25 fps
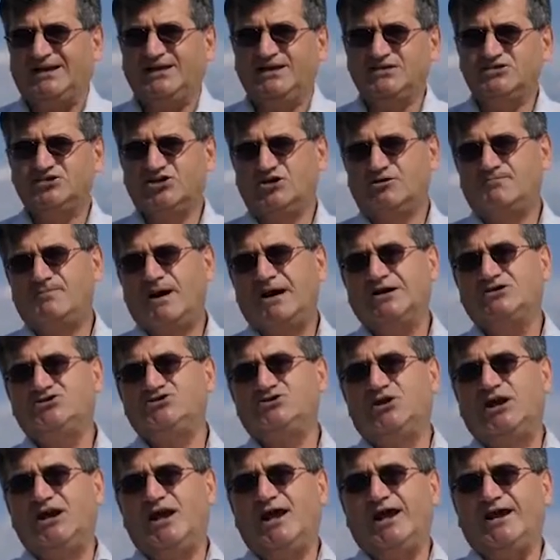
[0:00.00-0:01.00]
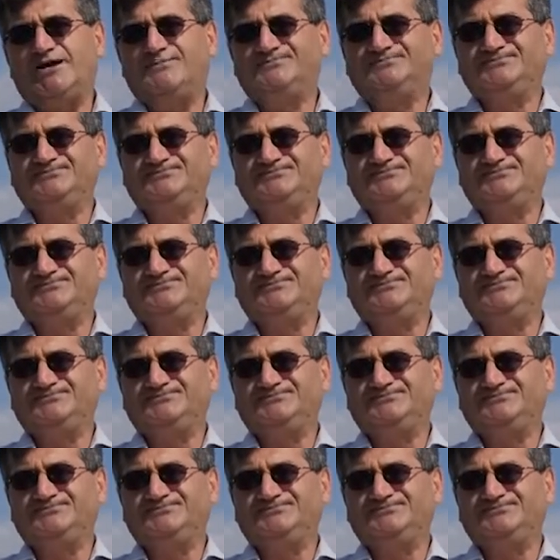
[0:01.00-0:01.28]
Let's go back to LA.